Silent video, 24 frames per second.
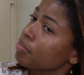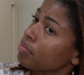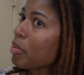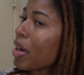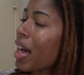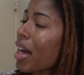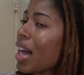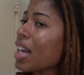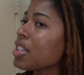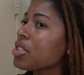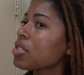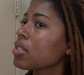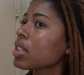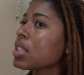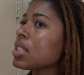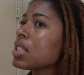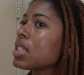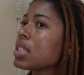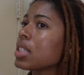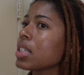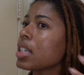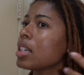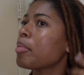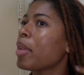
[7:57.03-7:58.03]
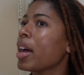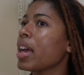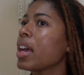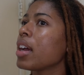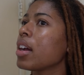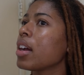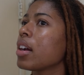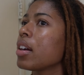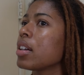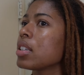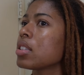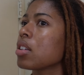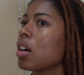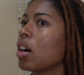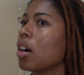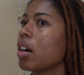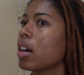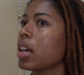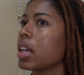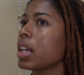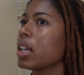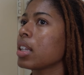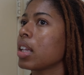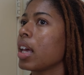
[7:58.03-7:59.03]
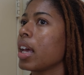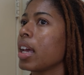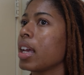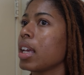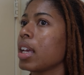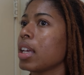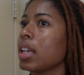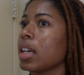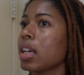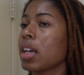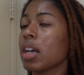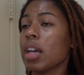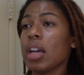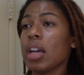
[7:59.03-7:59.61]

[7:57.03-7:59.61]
But as you can see, my hair is already laying